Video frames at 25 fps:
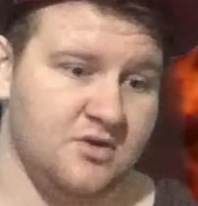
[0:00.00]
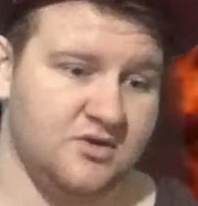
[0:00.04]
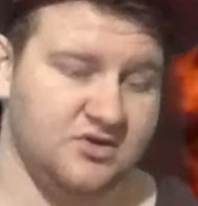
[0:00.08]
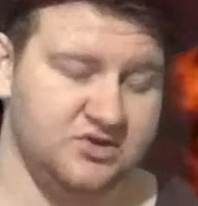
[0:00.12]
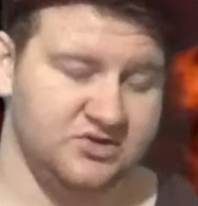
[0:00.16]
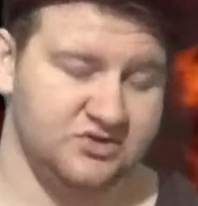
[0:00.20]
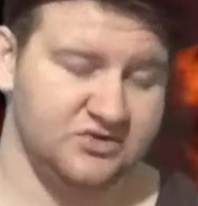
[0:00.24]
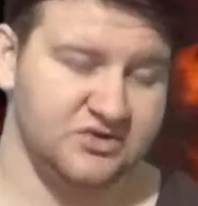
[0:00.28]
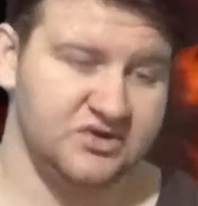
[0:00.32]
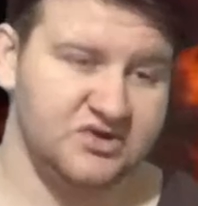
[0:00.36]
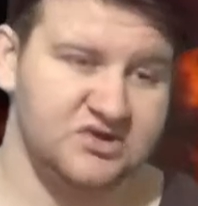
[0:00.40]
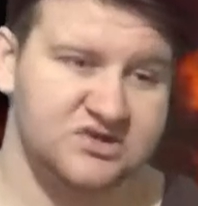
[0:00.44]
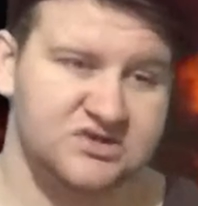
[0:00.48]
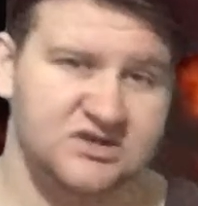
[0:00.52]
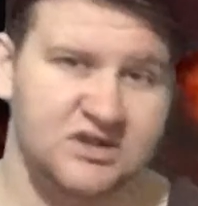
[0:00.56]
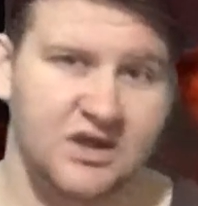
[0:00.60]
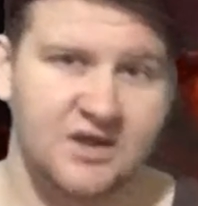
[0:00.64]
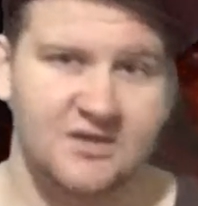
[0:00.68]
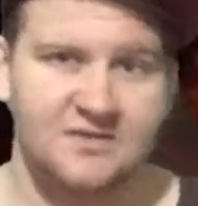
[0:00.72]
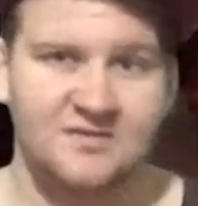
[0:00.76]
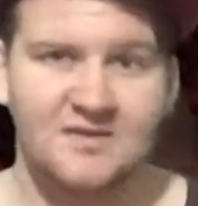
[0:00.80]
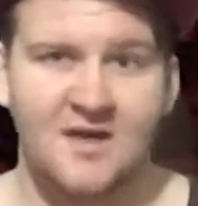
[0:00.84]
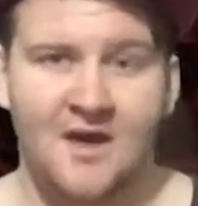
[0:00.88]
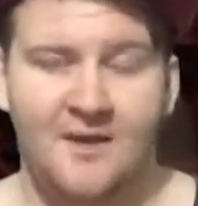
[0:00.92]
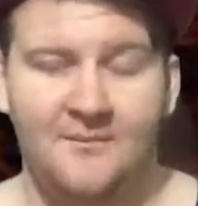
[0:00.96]
So it's just
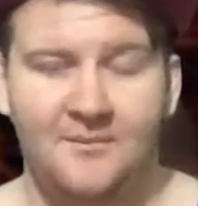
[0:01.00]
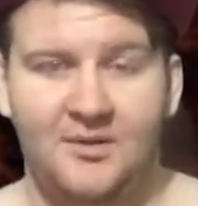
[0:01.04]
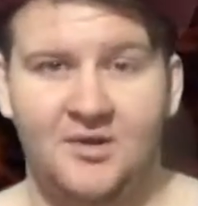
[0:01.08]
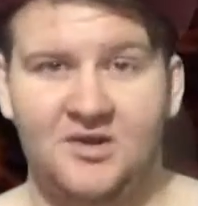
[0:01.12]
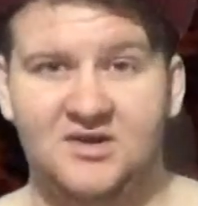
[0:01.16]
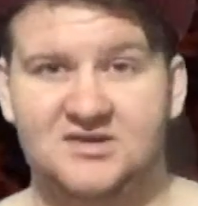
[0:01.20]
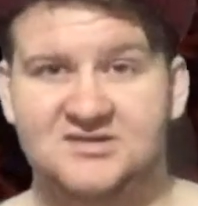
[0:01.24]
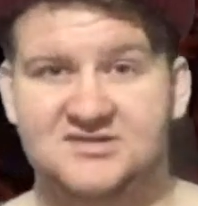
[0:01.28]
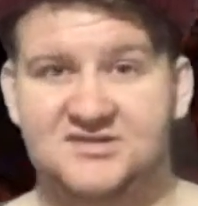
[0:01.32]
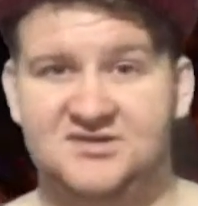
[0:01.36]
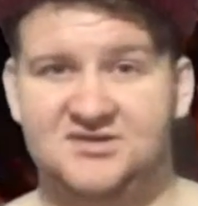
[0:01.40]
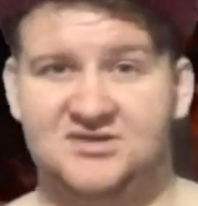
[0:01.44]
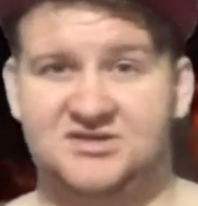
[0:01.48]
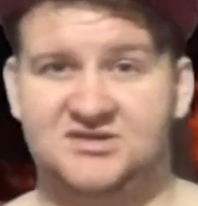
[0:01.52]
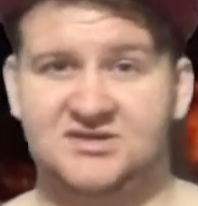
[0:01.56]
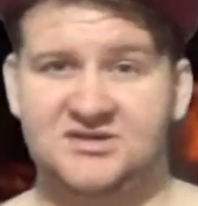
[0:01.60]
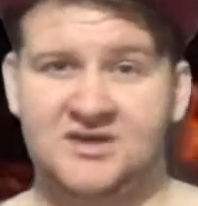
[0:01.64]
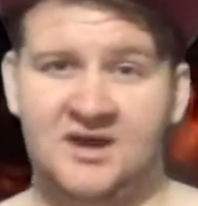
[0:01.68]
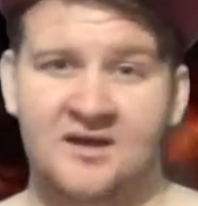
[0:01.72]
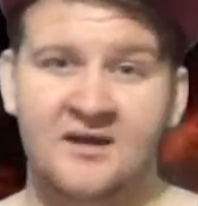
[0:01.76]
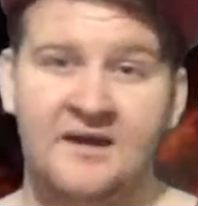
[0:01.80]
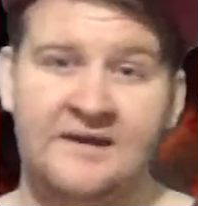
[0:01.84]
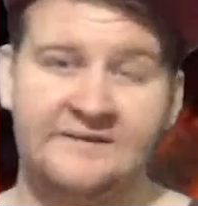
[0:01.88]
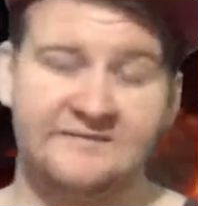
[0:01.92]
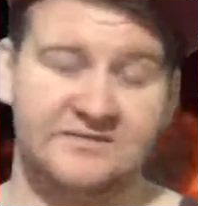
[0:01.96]
like that part. So you
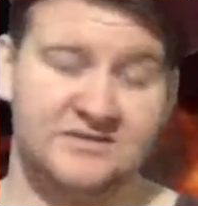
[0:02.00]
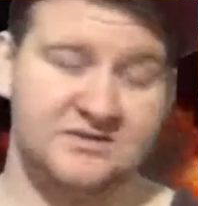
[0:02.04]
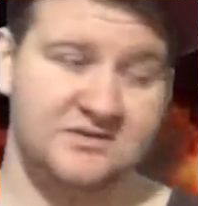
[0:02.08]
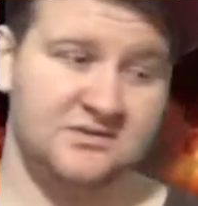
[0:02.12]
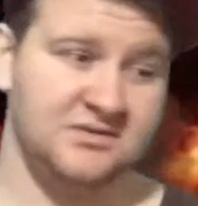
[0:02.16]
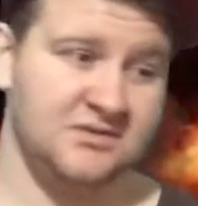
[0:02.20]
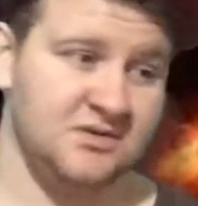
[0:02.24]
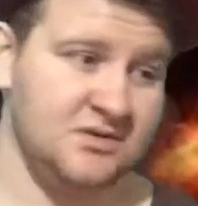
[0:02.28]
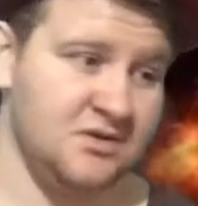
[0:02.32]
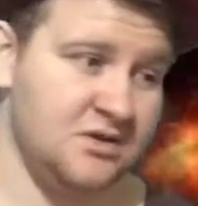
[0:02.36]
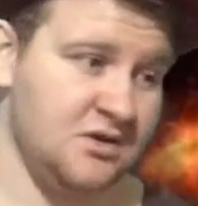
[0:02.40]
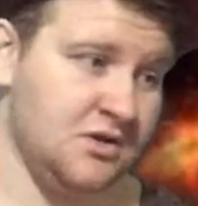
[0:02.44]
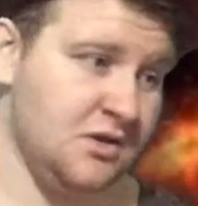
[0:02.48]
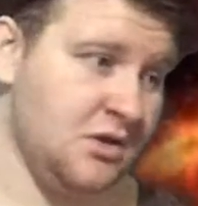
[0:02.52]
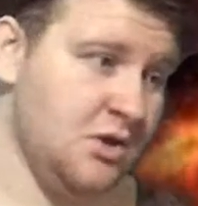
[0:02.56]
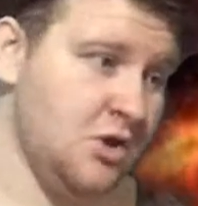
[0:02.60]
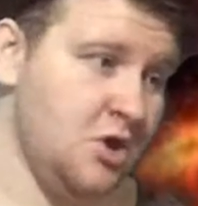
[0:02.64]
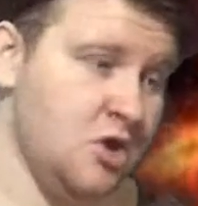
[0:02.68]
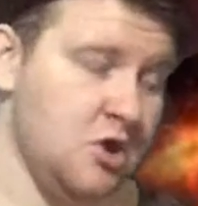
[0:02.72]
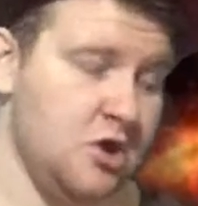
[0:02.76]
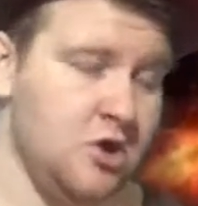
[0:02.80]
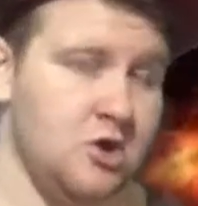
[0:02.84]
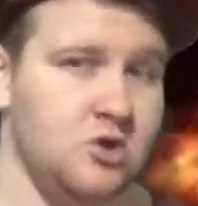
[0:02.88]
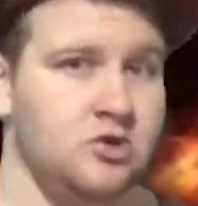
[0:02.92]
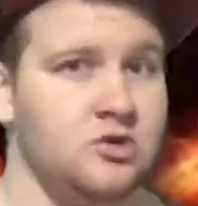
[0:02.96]
just kind of have to
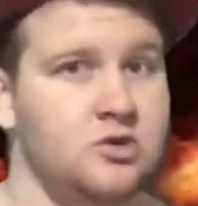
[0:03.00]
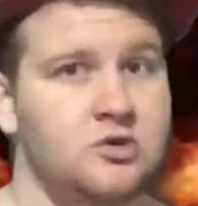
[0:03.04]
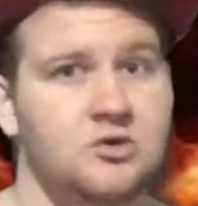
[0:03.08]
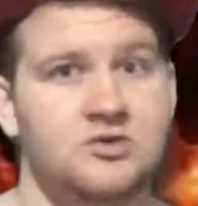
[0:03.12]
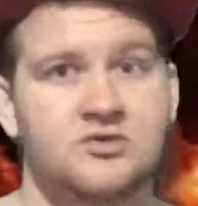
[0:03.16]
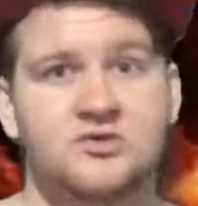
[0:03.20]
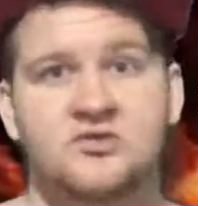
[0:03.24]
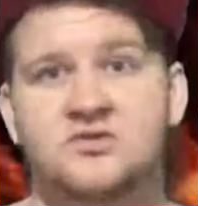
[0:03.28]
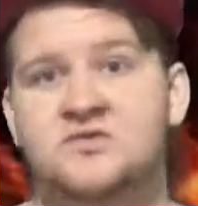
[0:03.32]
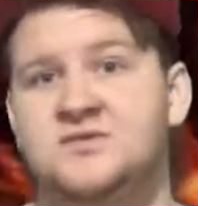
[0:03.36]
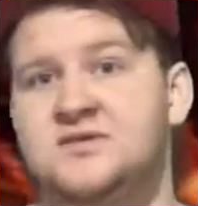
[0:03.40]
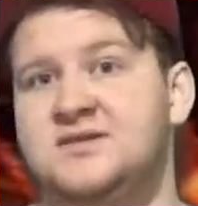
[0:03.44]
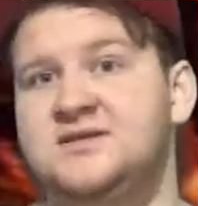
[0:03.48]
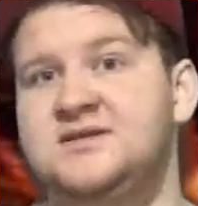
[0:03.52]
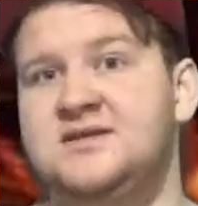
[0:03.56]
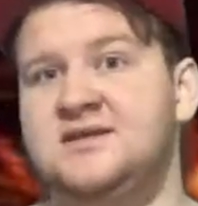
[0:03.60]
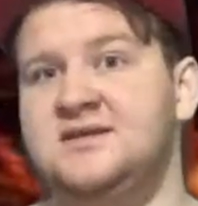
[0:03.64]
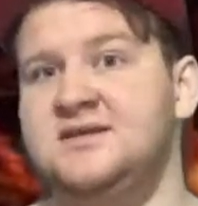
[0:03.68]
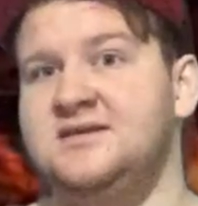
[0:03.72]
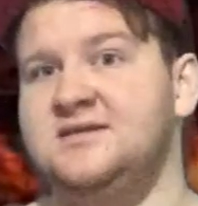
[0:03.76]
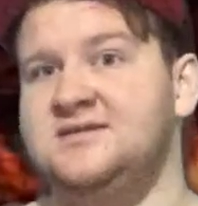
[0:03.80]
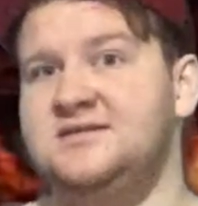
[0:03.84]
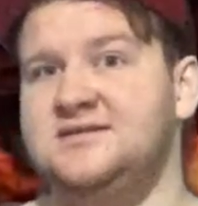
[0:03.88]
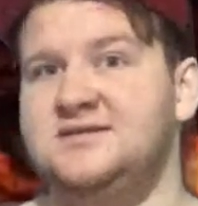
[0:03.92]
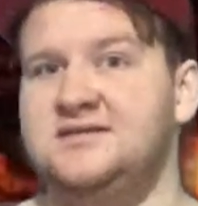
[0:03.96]
go through the
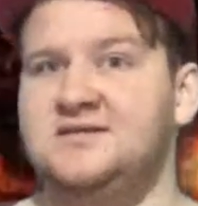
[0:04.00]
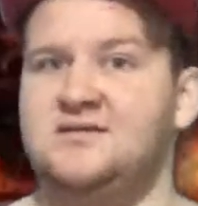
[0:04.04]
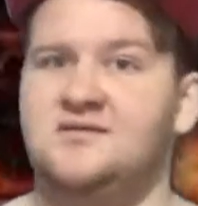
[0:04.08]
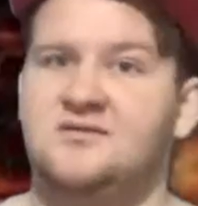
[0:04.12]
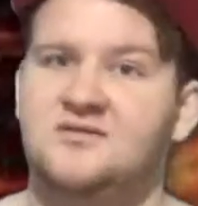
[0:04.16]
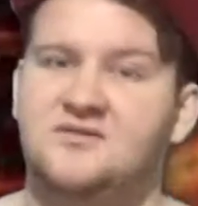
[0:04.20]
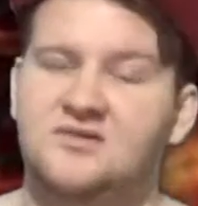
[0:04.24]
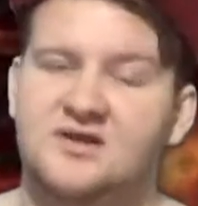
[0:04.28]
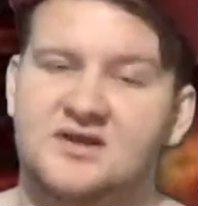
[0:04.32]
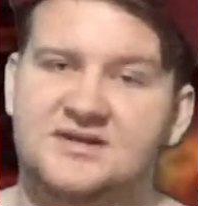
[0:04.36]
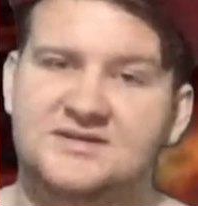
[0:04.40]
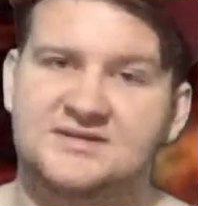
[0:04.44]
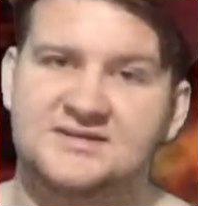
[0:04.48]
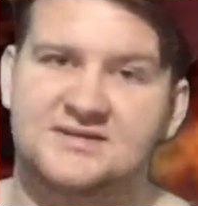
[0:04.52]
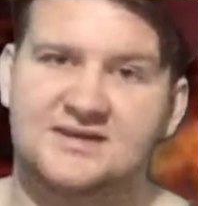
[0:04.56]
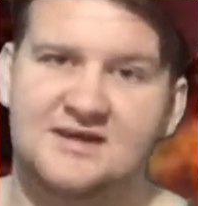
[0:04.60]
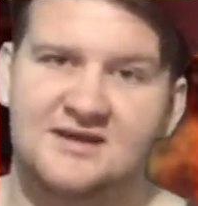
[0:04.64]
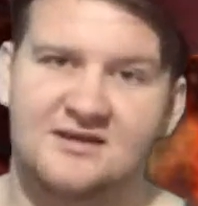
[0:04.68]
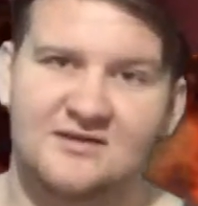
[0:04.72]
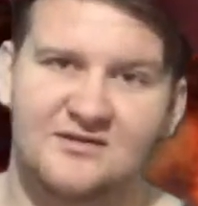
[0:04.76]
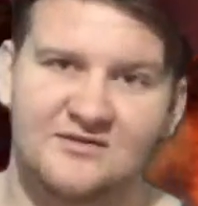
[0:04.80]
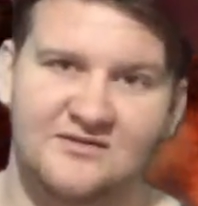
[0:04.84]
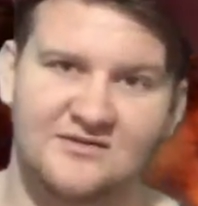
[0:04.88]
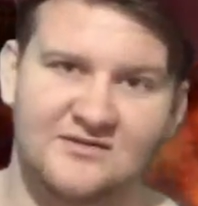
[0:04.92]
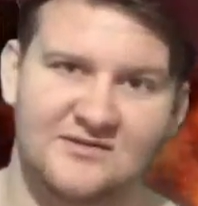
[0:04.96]
dating scene and all that
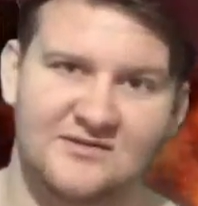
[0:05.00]
stuff.